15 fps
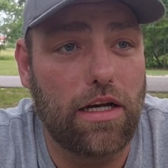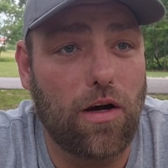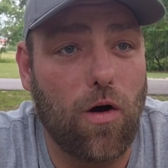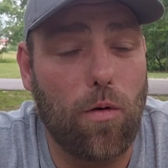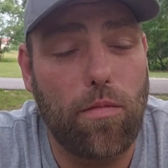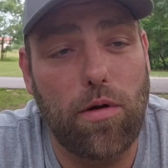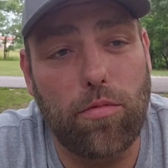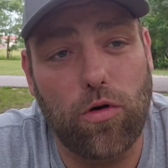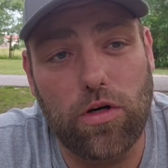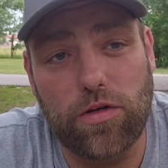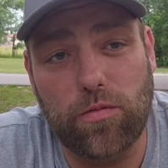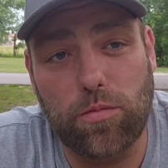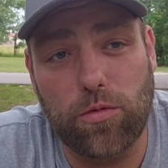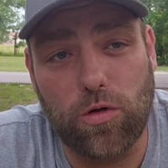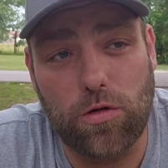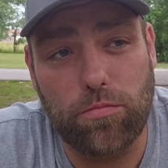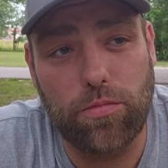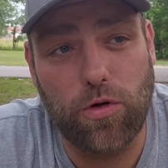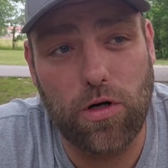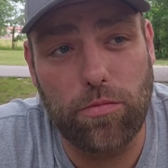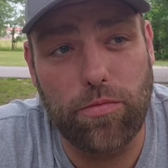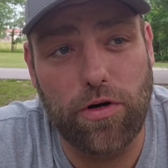All my boys were
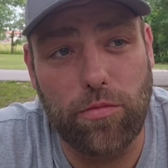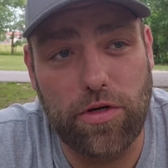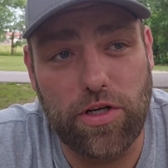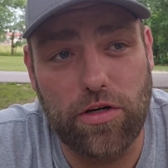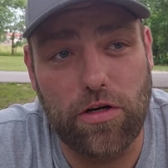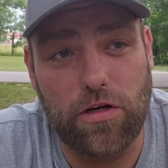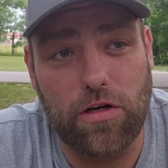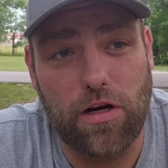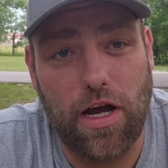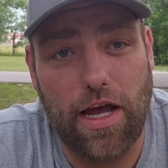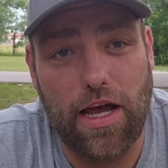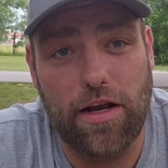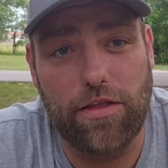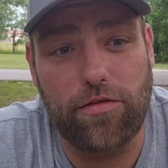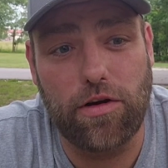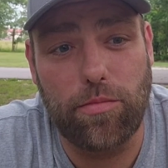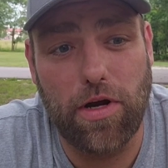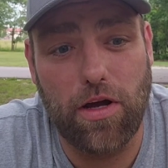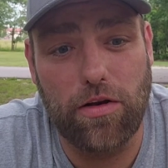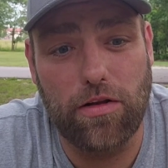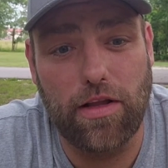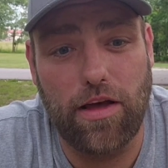born premature. I had a 3
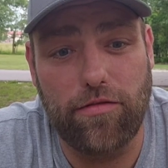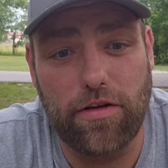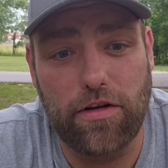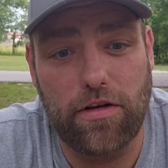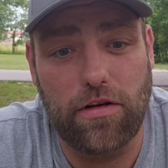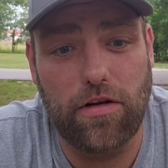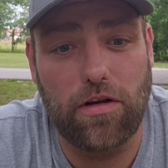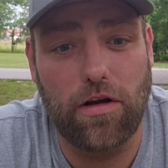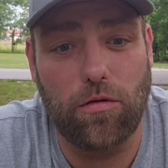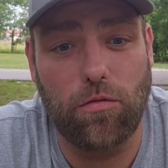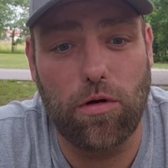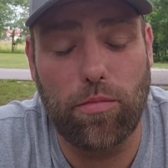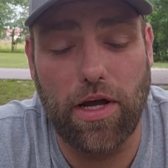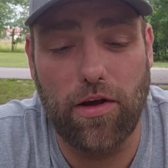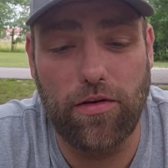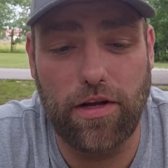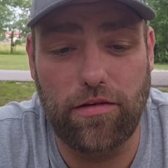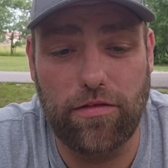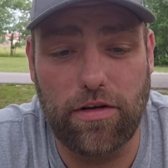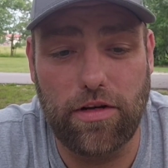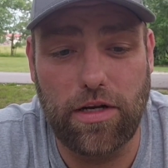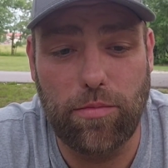pound 11, a 1 pound
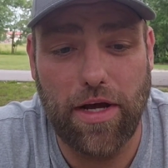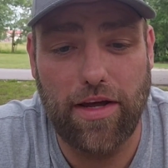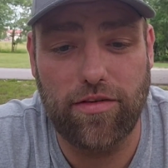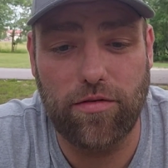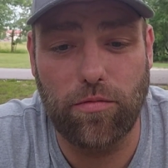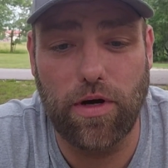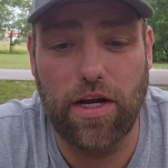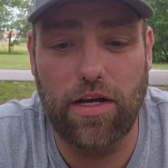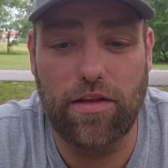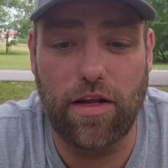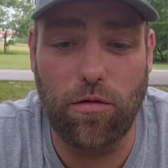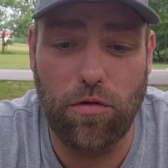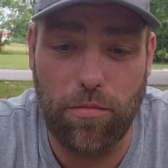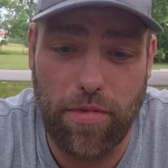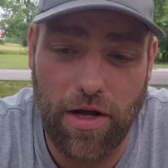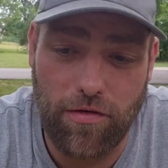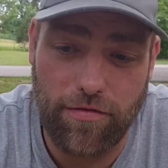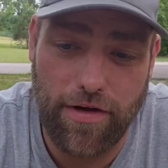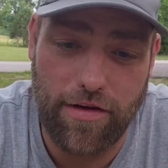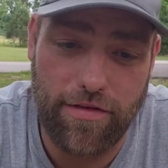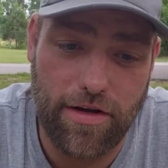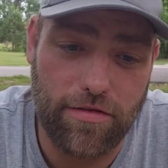even. He passed away, and then a 1 pound
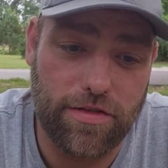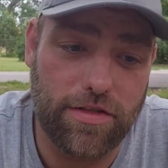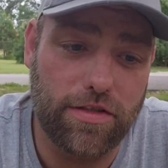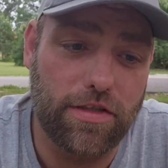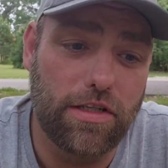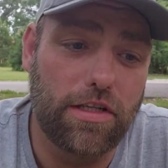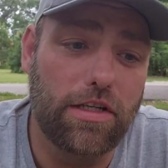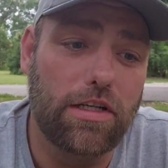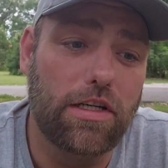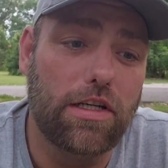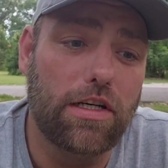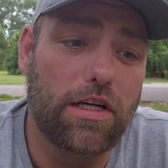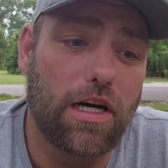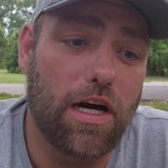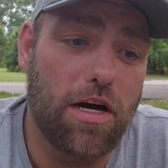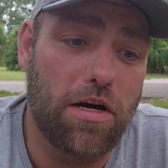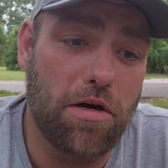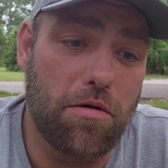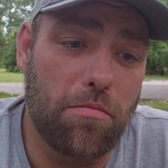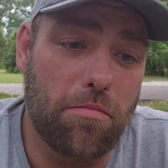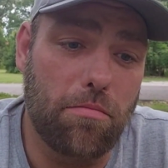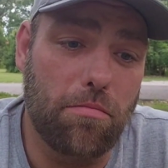5 ounce.
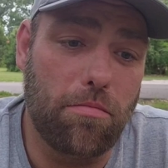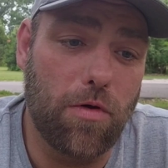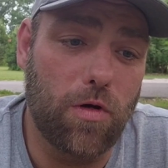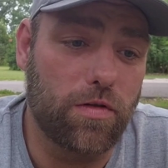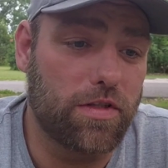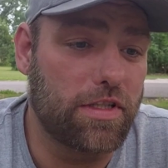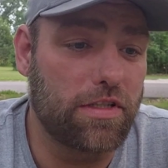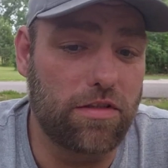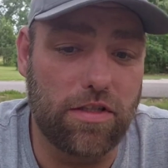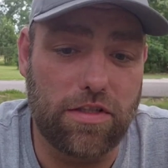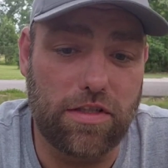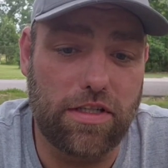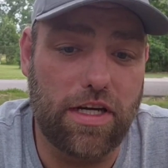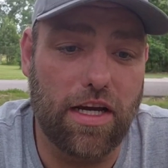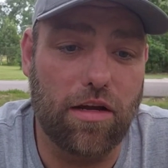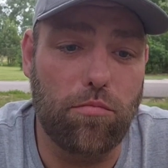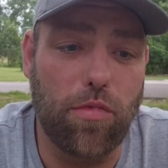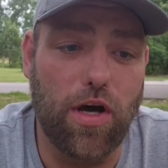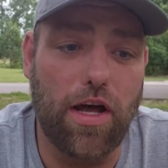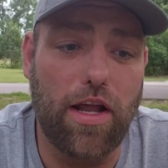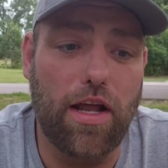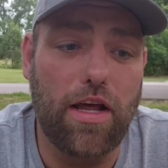Who's just kicking
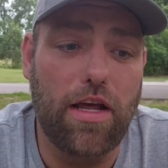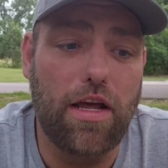butt.